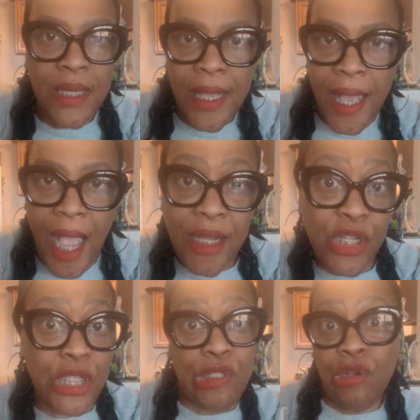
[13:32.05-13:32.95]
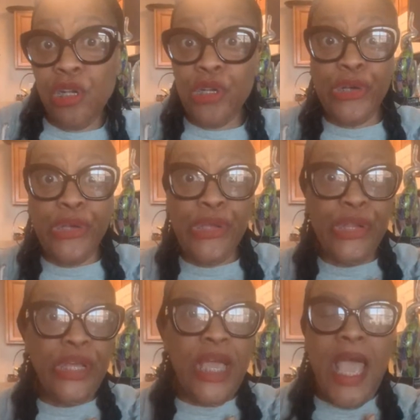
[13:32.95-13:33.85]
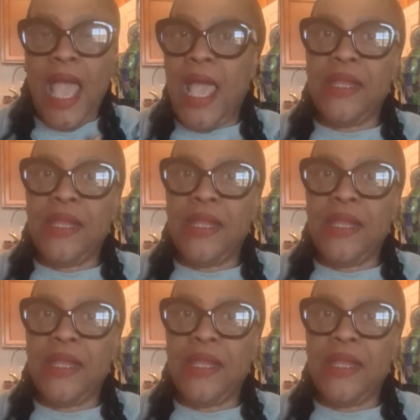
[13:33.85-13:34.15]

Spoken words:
I just look good and